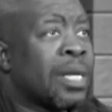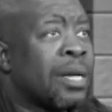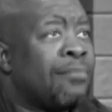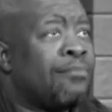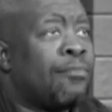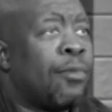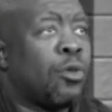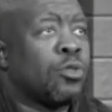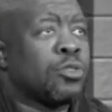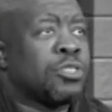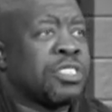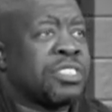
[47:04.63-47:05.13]

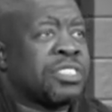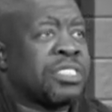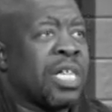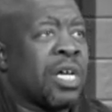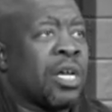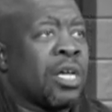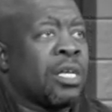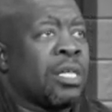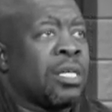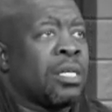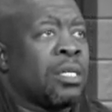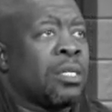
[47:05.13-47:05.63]
Moses
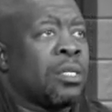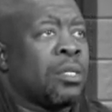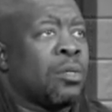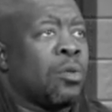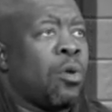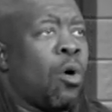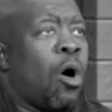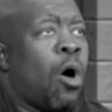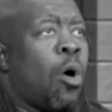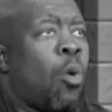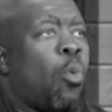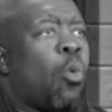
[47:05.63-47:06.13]
said,
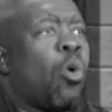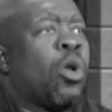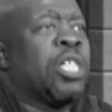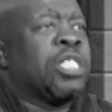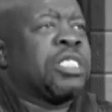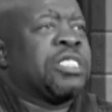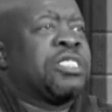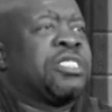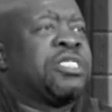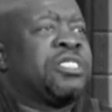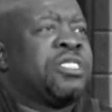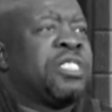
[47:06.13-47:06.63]
Lord, what
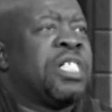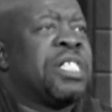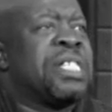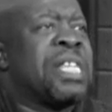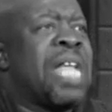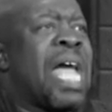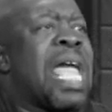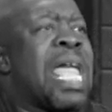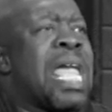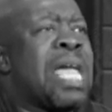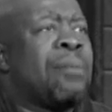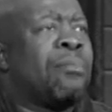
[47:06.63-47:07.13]
is the
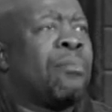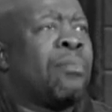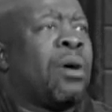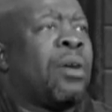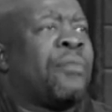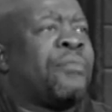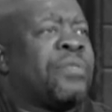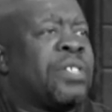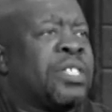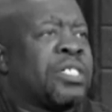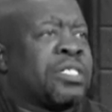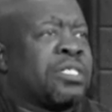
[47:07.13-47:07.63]
name
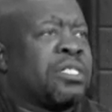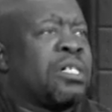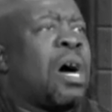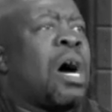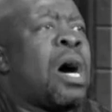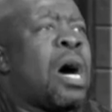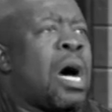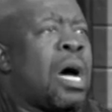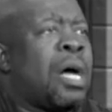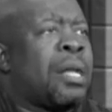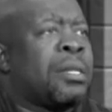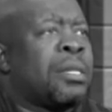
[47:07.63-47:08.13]
of this
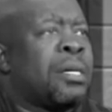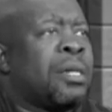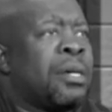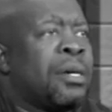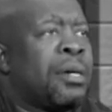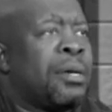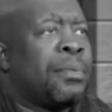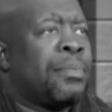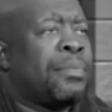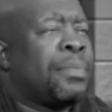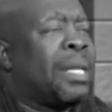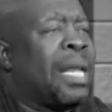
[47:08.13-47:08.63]
God
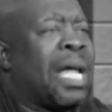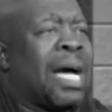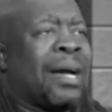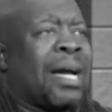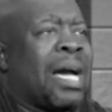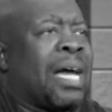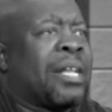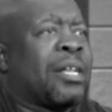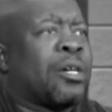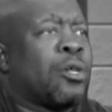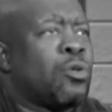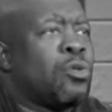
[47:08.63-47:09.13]
that I
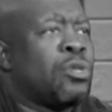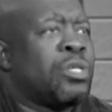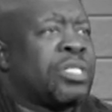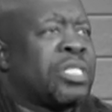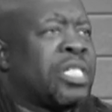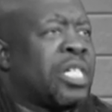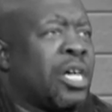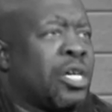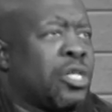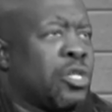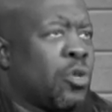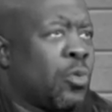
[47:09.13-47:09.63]
got to go and
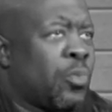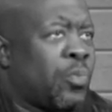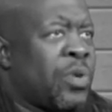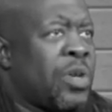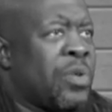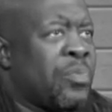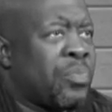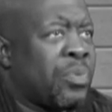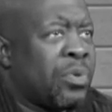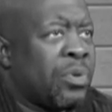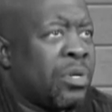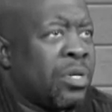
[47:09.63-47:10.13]
tell your
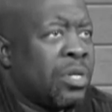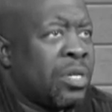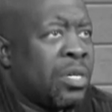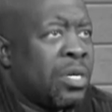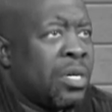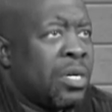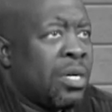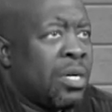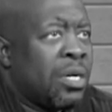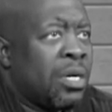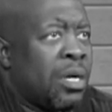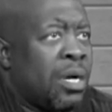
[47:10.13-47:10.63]
people?
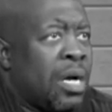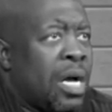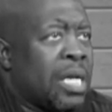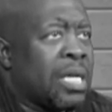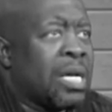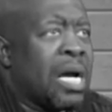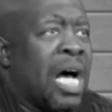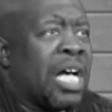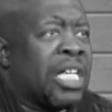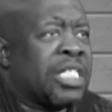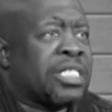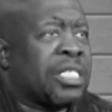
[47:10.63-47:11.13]
And
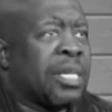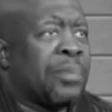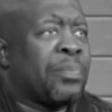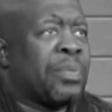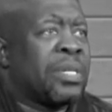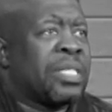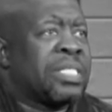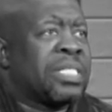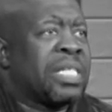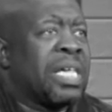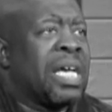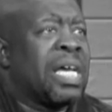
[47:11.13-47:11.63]
God
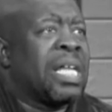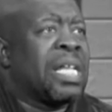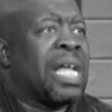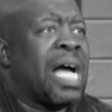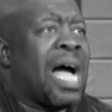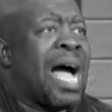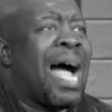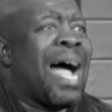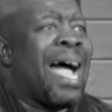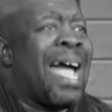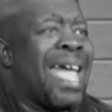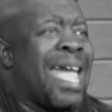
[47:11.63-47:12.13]
simply said,
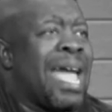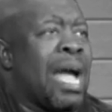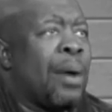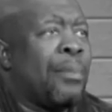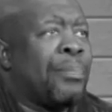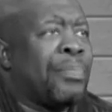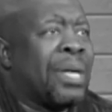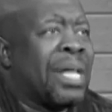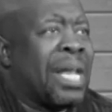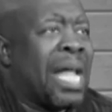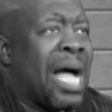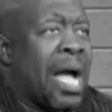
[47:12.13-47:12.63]
I
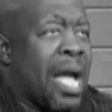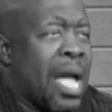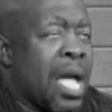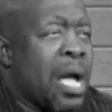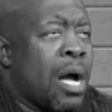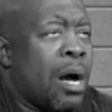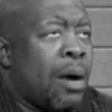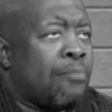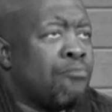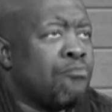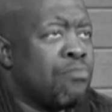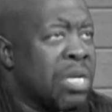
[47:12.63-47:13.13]
am that I
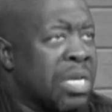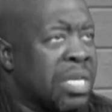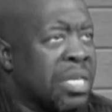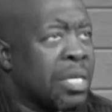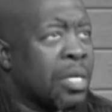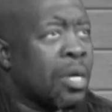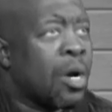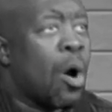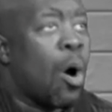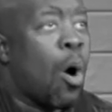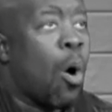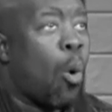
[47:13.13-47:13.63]
am,
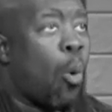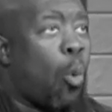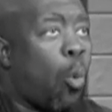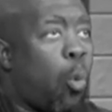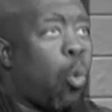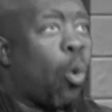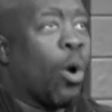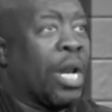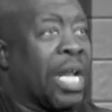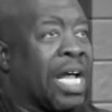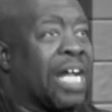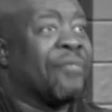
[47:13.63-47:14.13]
meaning
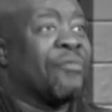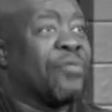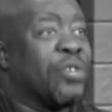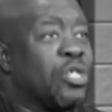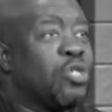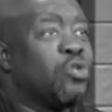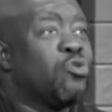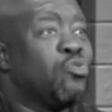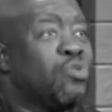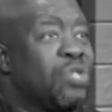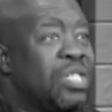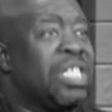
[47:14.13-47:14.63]
whatever
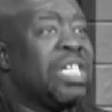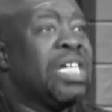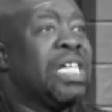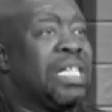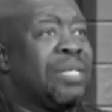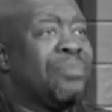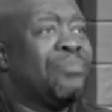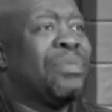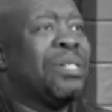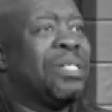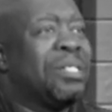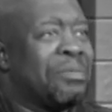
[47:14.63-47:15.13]
you
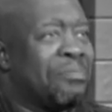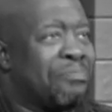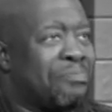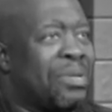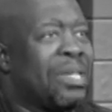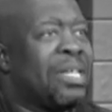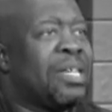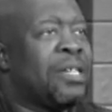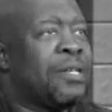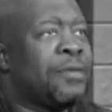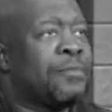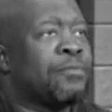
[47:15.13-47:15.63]
need me to
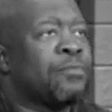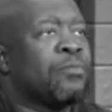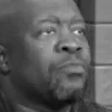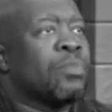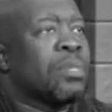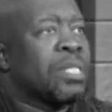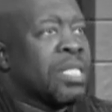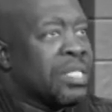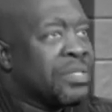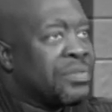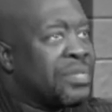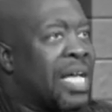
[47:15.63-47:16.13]
be,
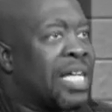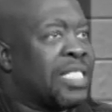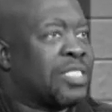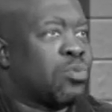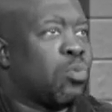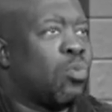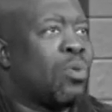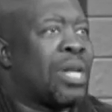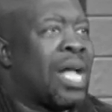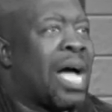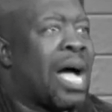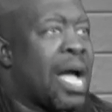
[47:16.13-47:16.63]
that's
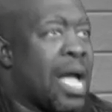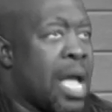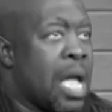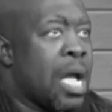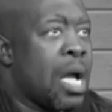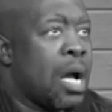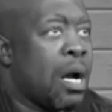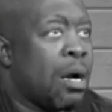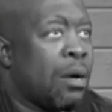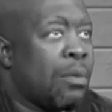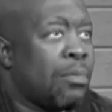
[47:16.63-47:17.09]
what I am.